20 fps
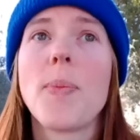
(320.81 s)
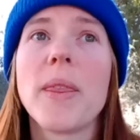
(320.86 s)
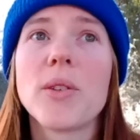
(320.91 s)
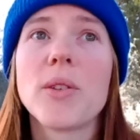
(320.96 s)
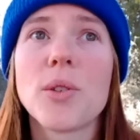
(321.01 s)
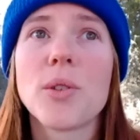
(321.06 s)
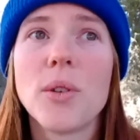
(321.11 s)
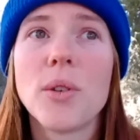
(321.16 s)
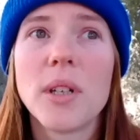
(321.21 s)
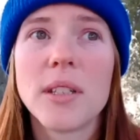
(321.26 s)

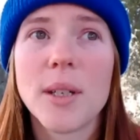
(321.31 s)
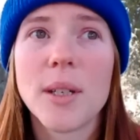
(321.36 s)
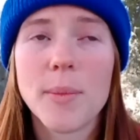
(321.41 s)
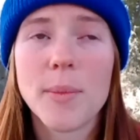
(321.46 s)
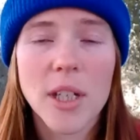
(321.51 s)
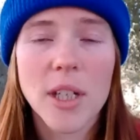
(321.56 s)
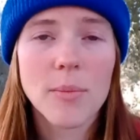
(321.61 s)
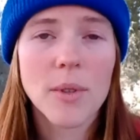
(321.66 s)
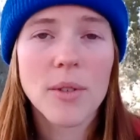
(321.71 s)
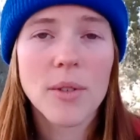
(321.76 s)
So anytime
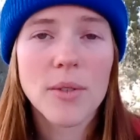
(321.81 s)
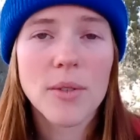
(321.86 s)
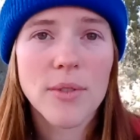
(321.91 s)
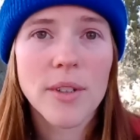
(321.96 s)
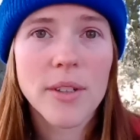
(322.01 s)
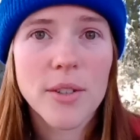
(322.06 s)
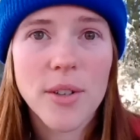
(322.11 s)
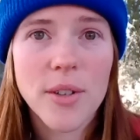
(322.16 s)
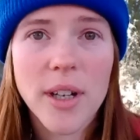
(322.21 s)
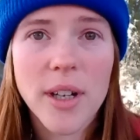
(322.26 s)
you hear me refer
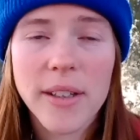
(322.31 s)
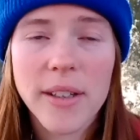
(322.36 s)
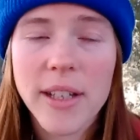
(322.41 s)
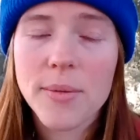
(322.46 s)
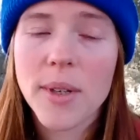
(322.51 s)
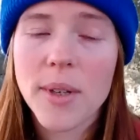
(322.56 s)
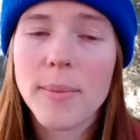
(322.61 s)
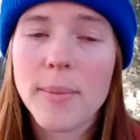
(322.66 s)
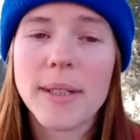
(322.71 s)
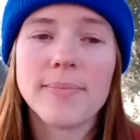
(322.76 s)
to triad, that's
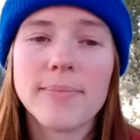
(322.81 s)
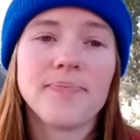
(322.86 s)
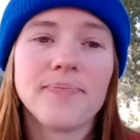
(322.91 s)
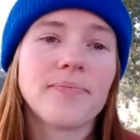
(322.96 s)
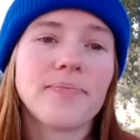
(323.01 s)
what I mean.